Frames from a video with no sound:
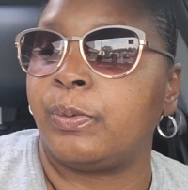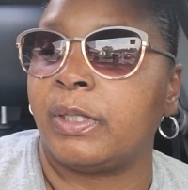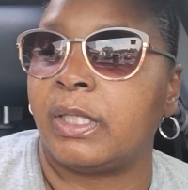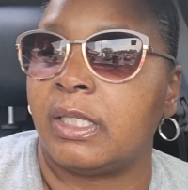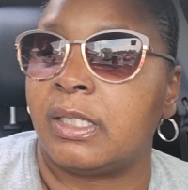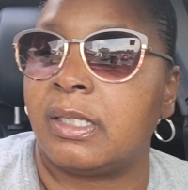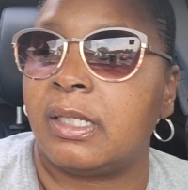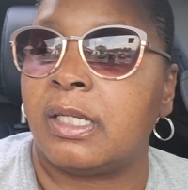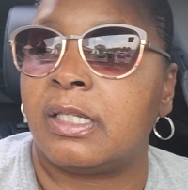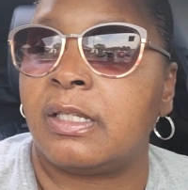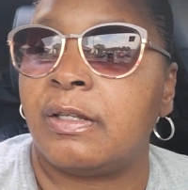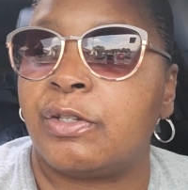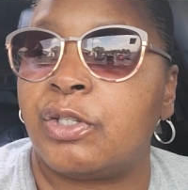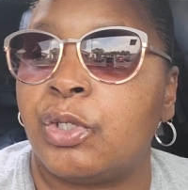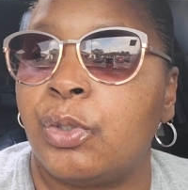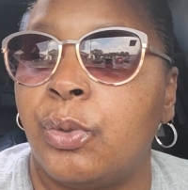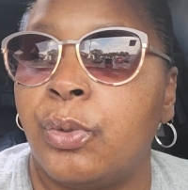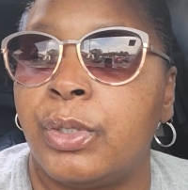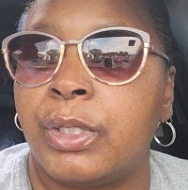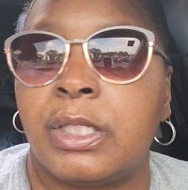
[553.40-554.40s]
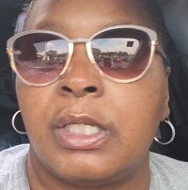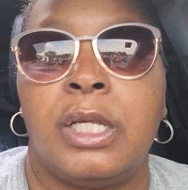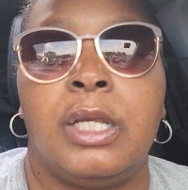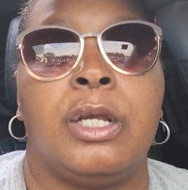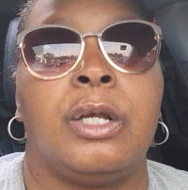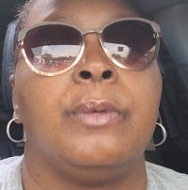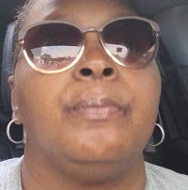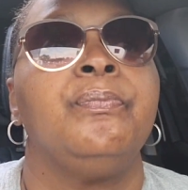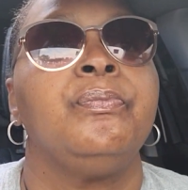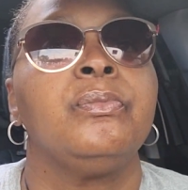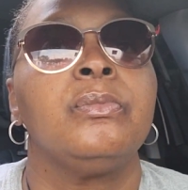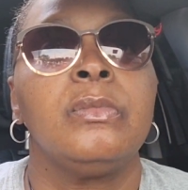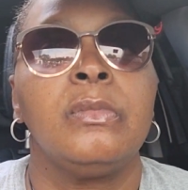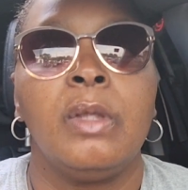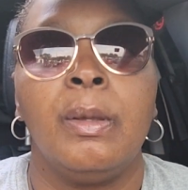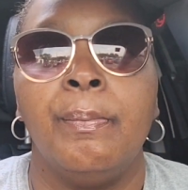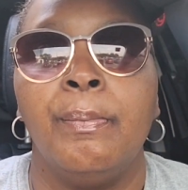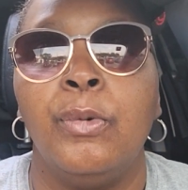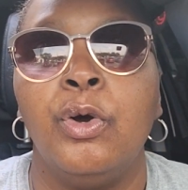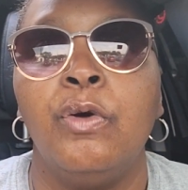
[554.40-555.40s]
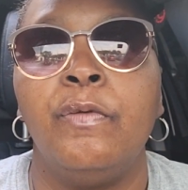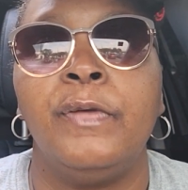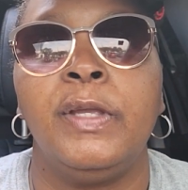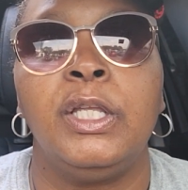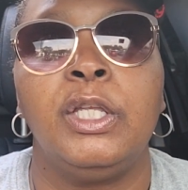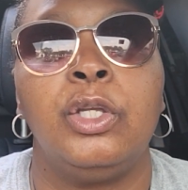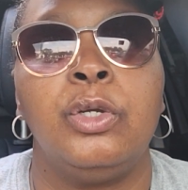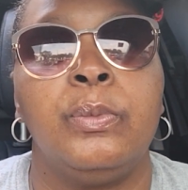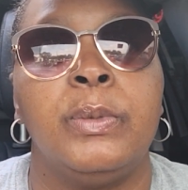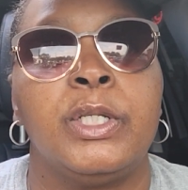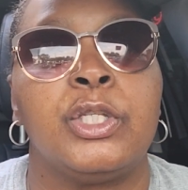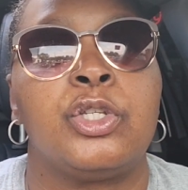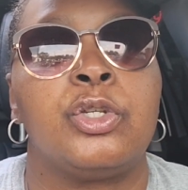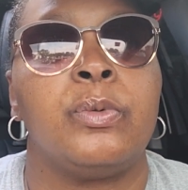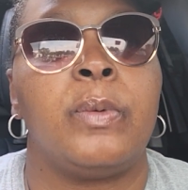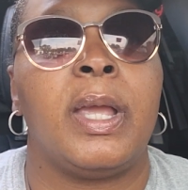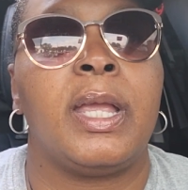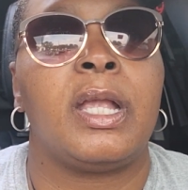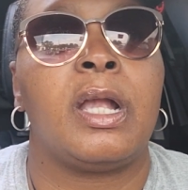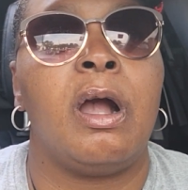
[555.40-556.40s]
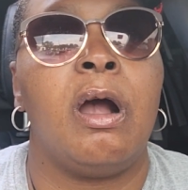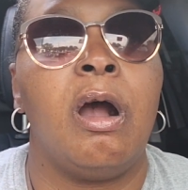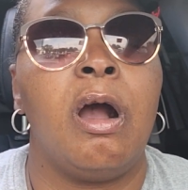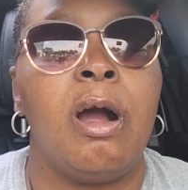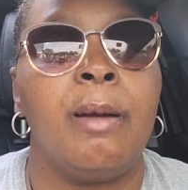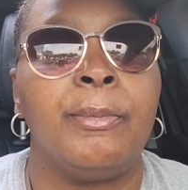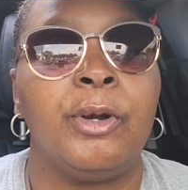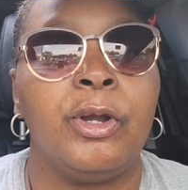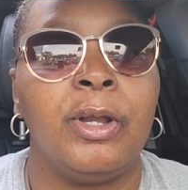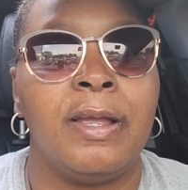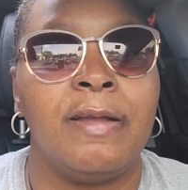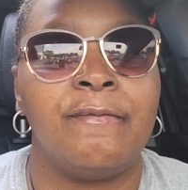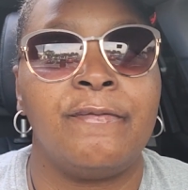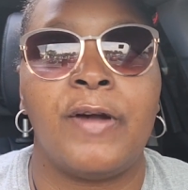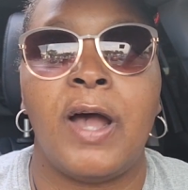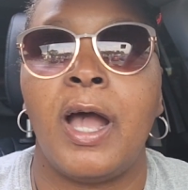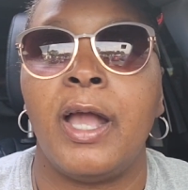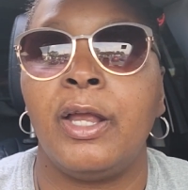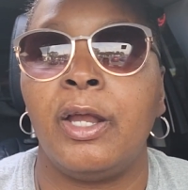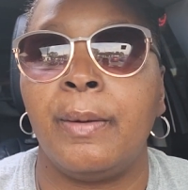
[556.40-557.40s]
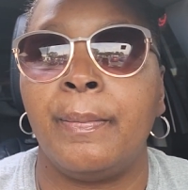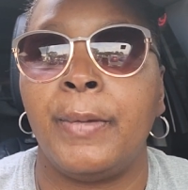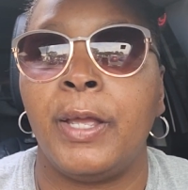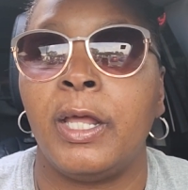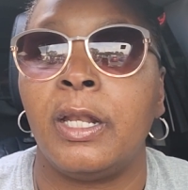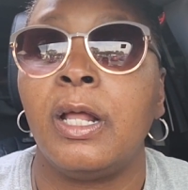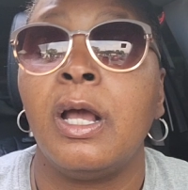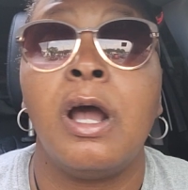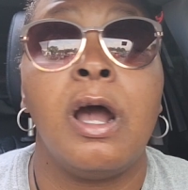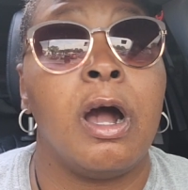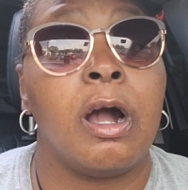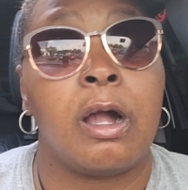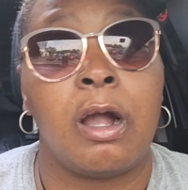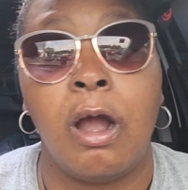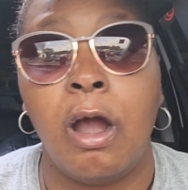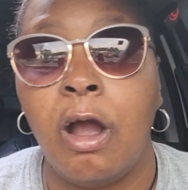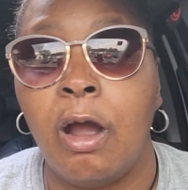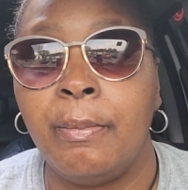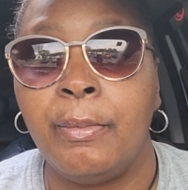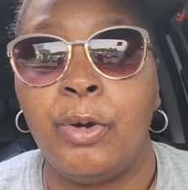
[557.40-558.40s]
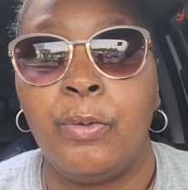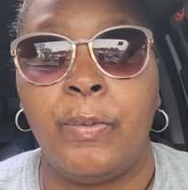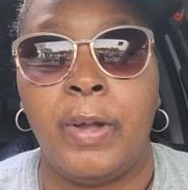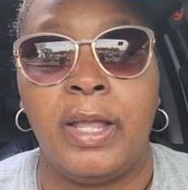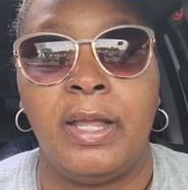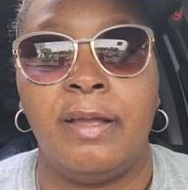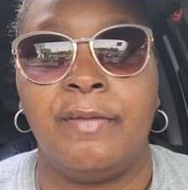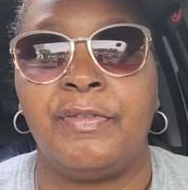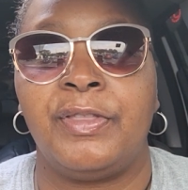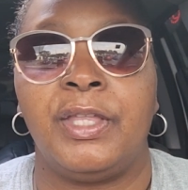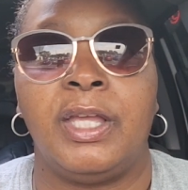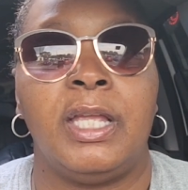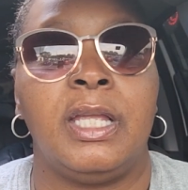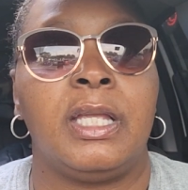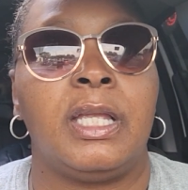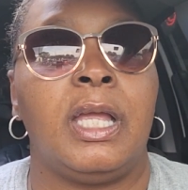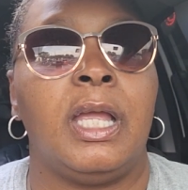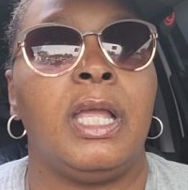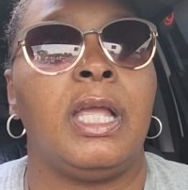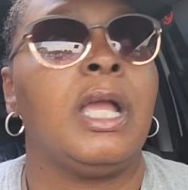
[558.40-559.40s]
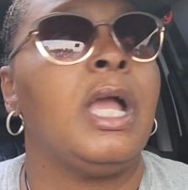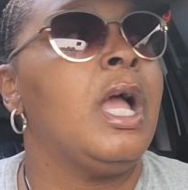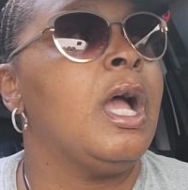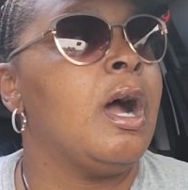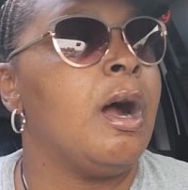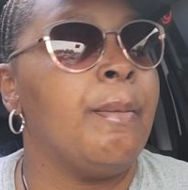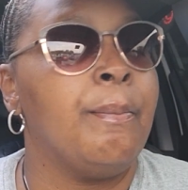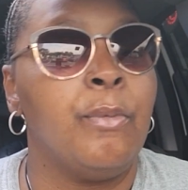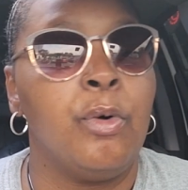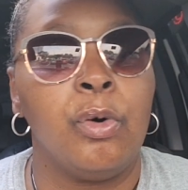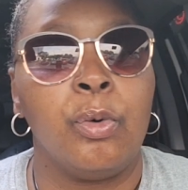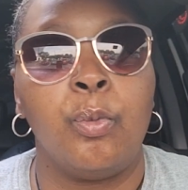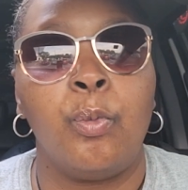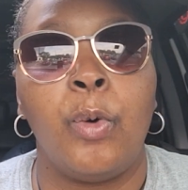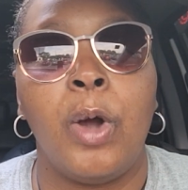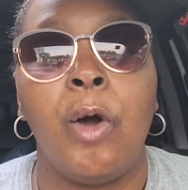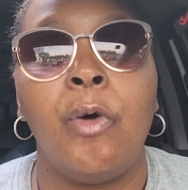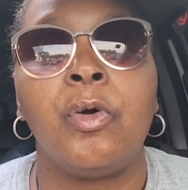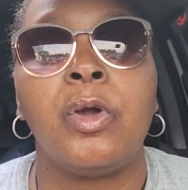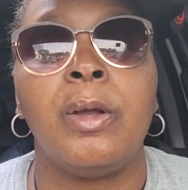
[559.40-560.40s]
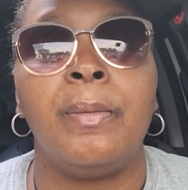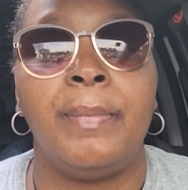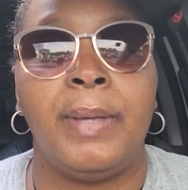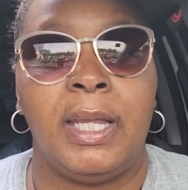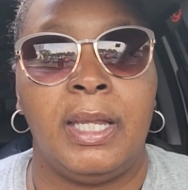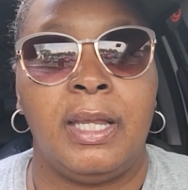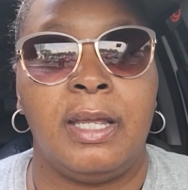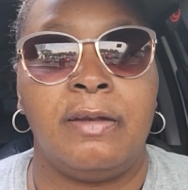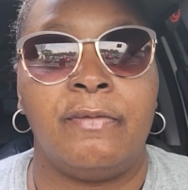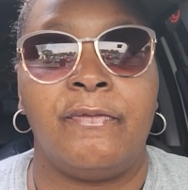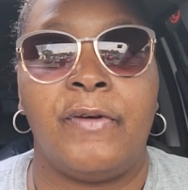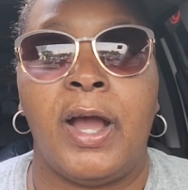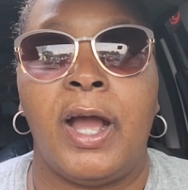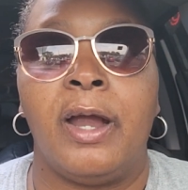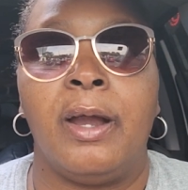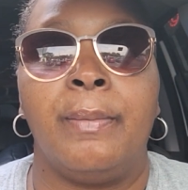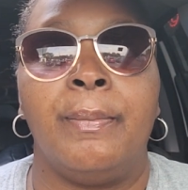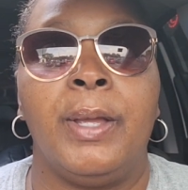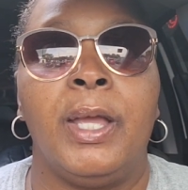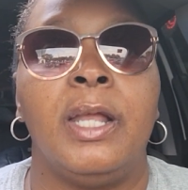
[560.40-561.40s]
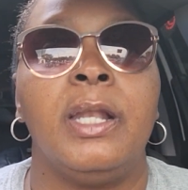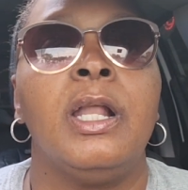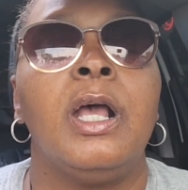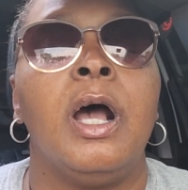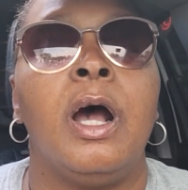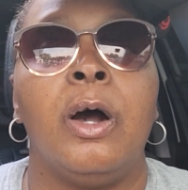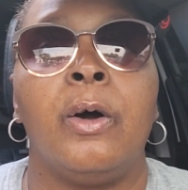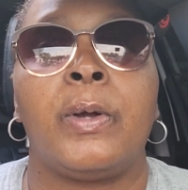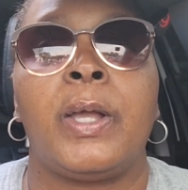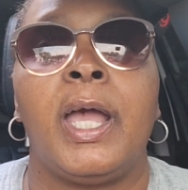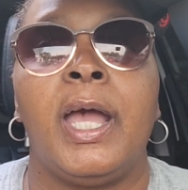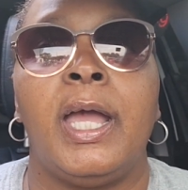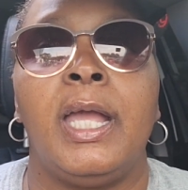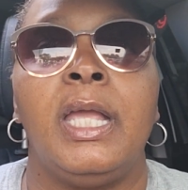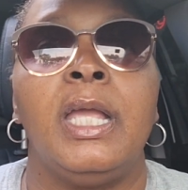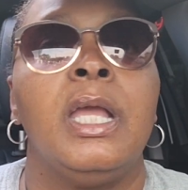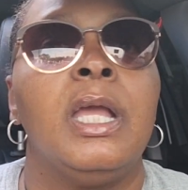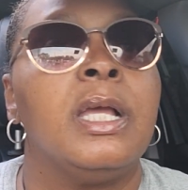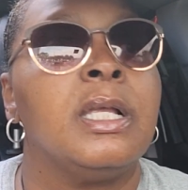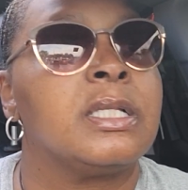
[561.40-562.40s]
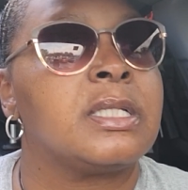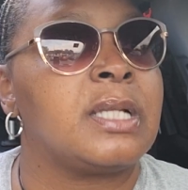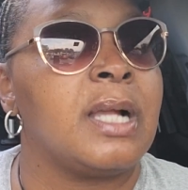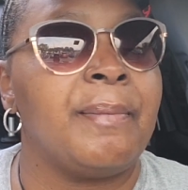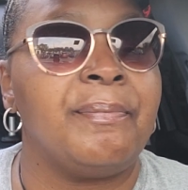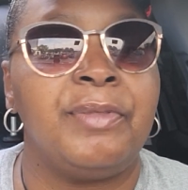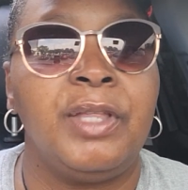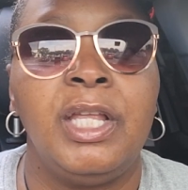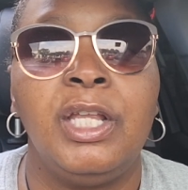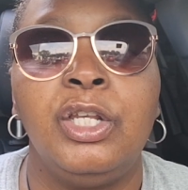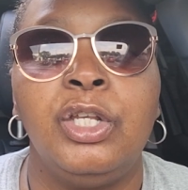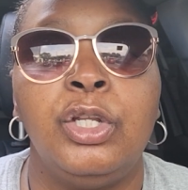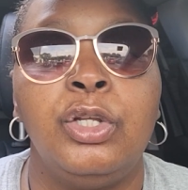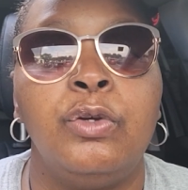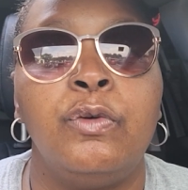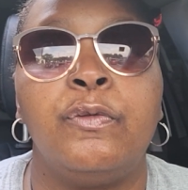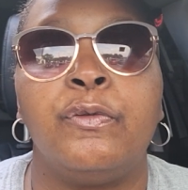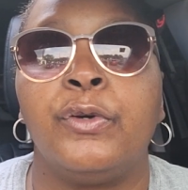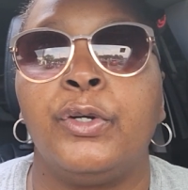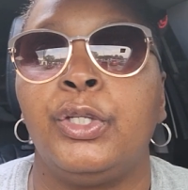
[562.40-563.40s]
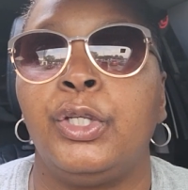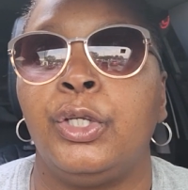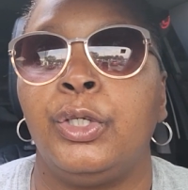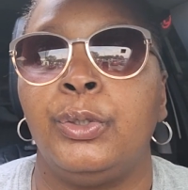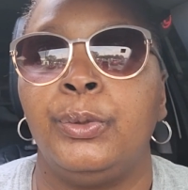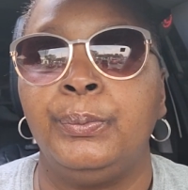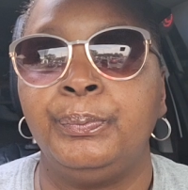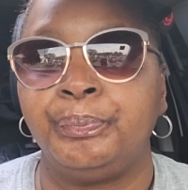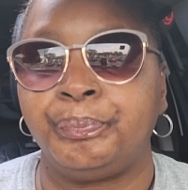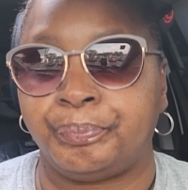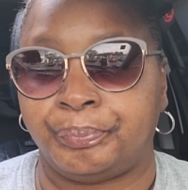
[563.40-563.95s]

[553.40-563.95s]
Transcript: with the Six of Swords here, moving you into a calmer environment, a calmer way of thinking, a more welcoming environment. Okay, something new for you,